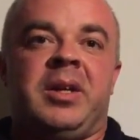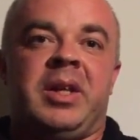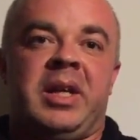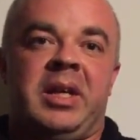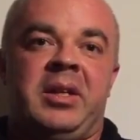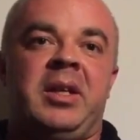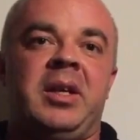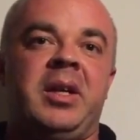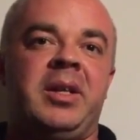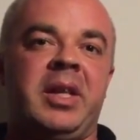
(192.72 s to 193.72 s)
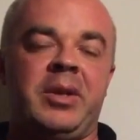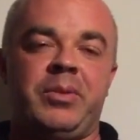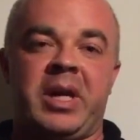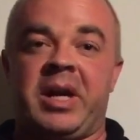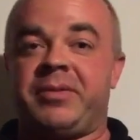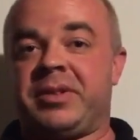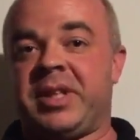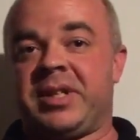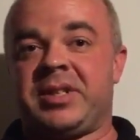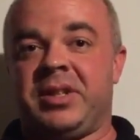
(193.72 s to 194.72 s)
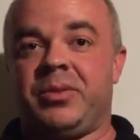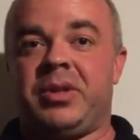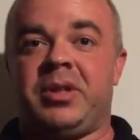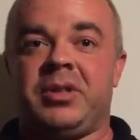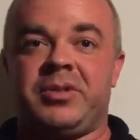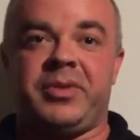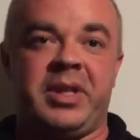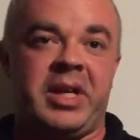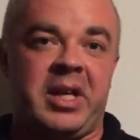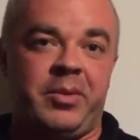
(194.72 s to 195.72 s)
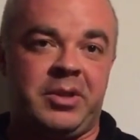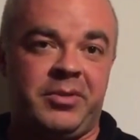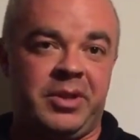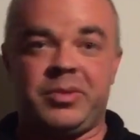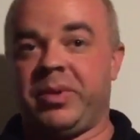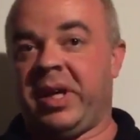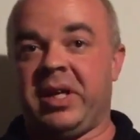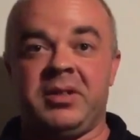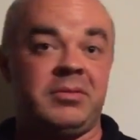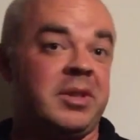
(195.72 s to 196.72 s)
Then they, after testing the walls, find out how much of it's wet.